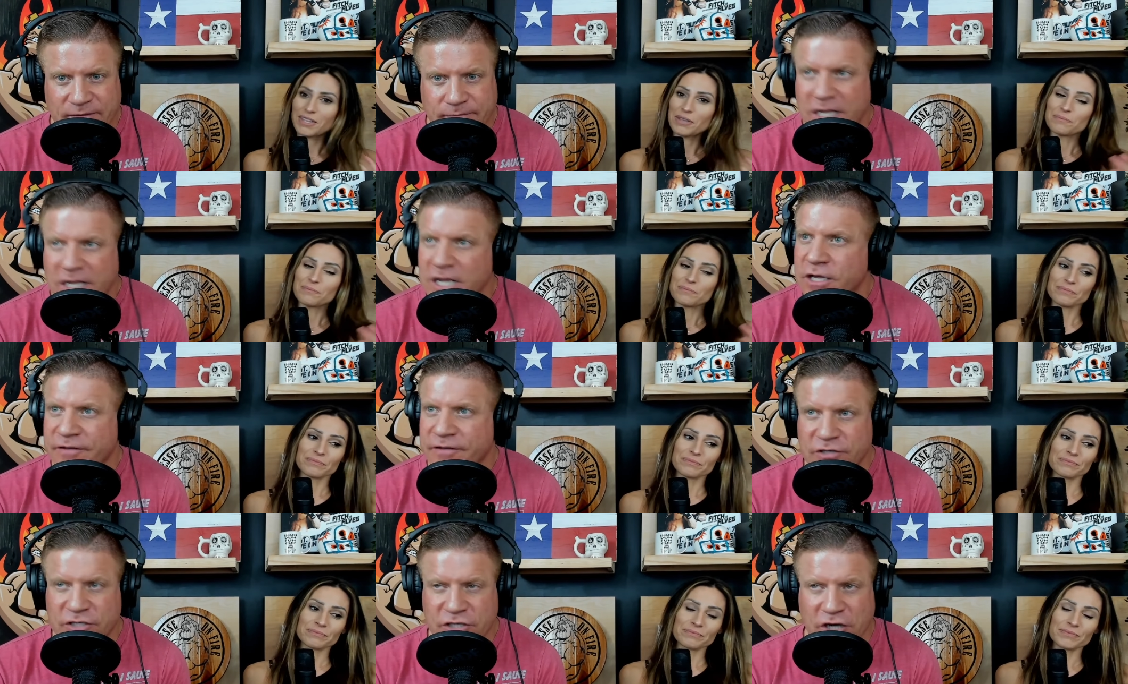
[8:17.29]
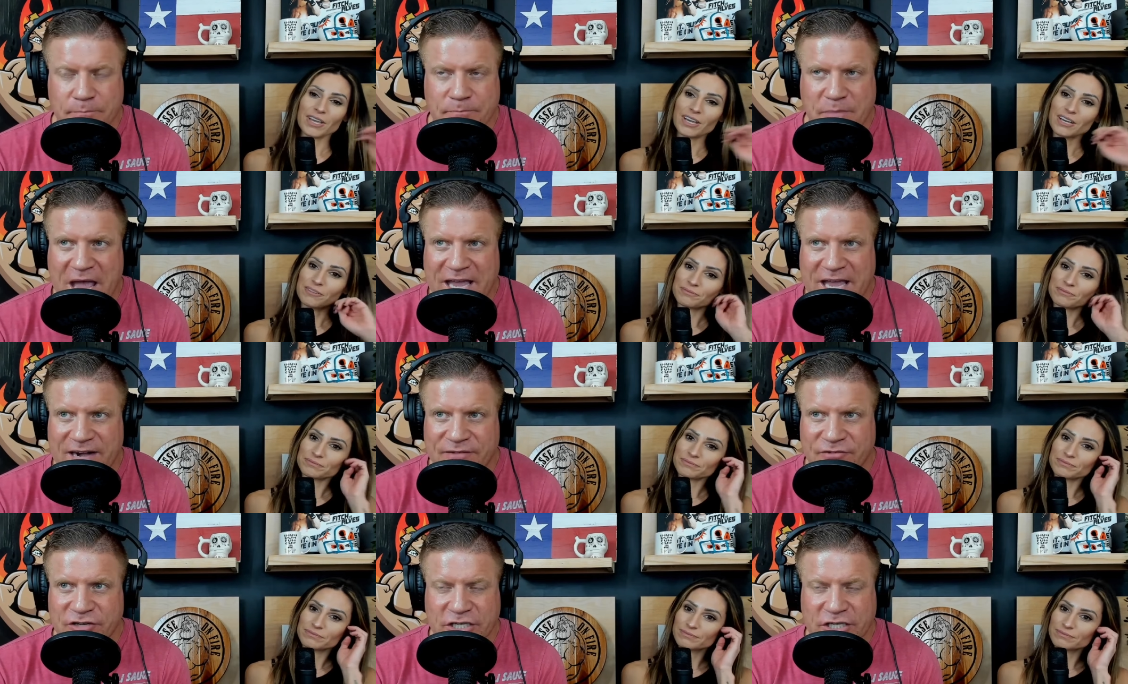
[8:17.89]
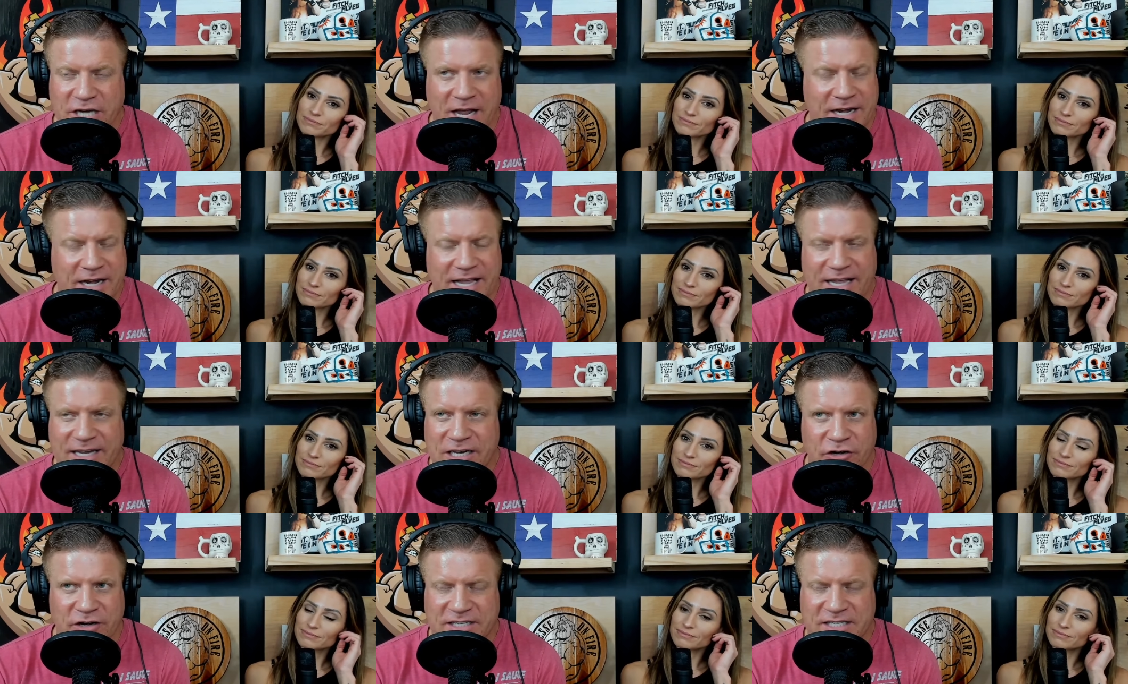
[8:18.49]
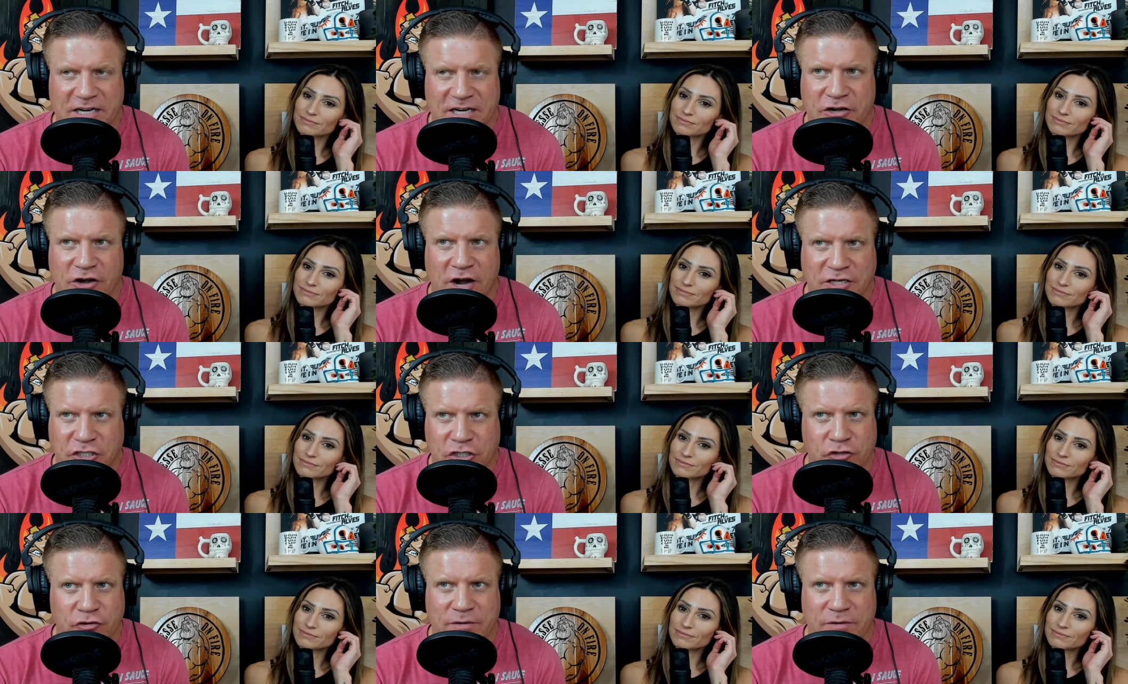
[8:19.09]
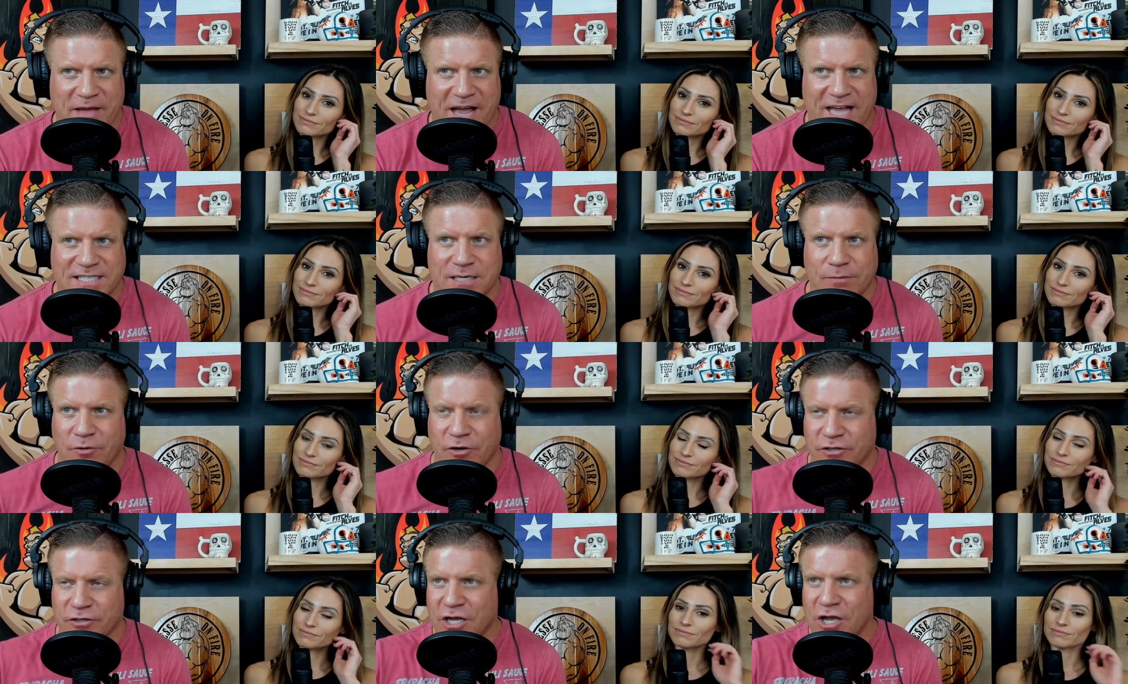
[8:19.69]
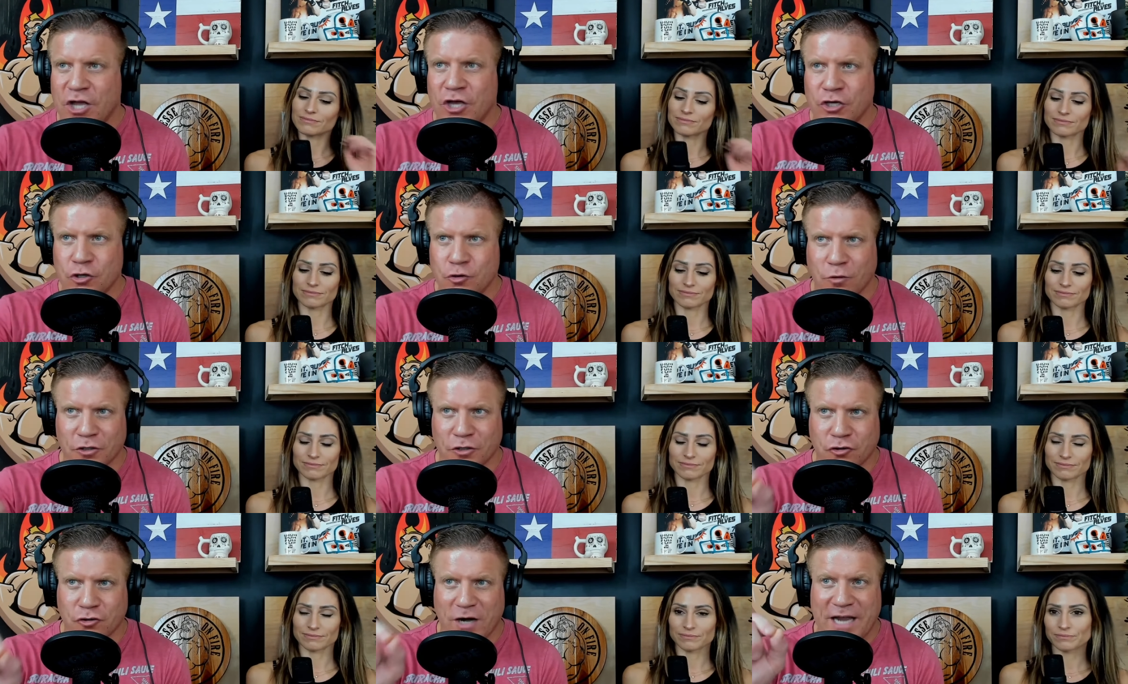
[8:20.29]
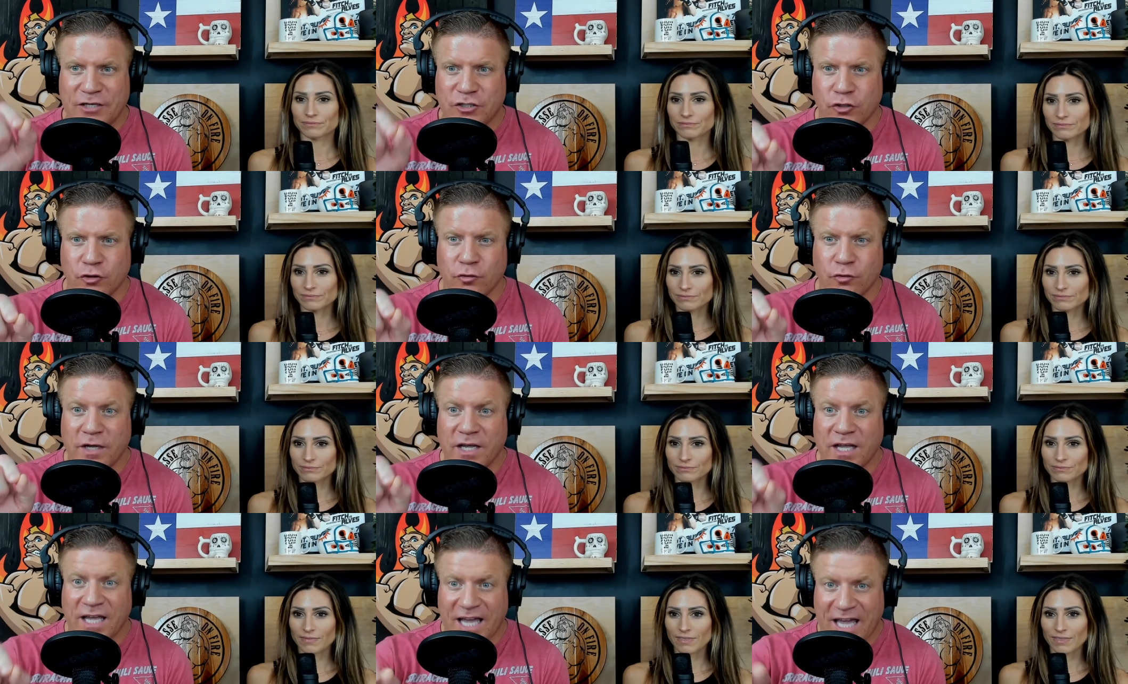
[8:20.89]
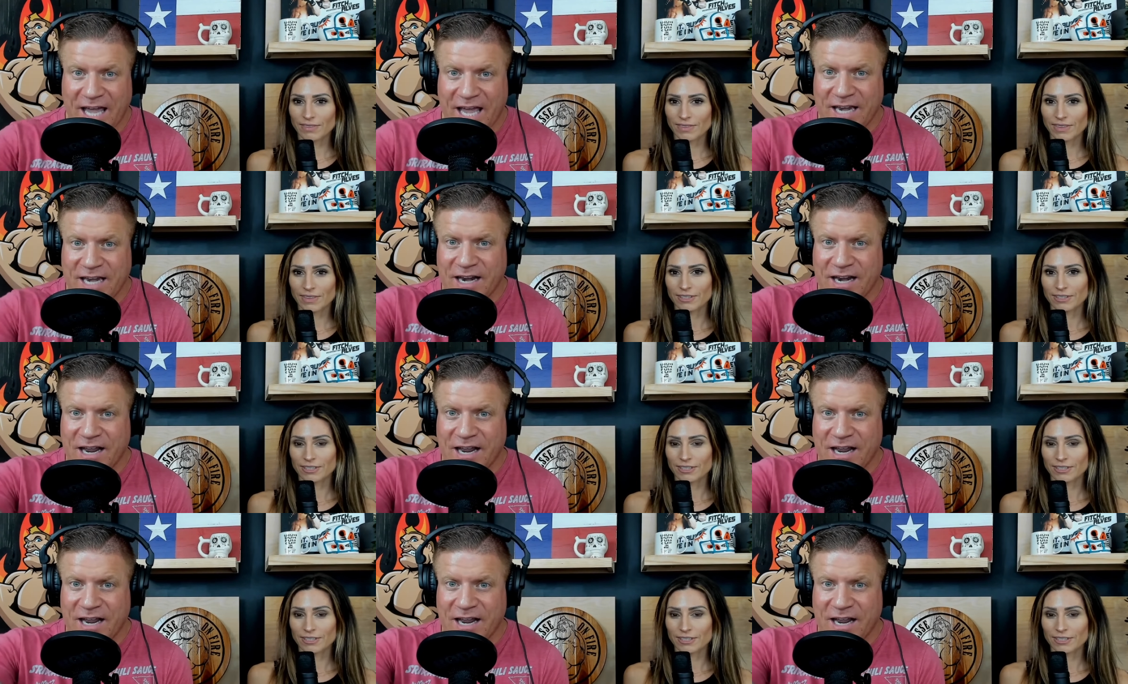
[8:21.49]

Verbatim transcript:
Speaker 1: If you start yeah. banking every shot, it's not you're not shooting basketballs. You are trying to hit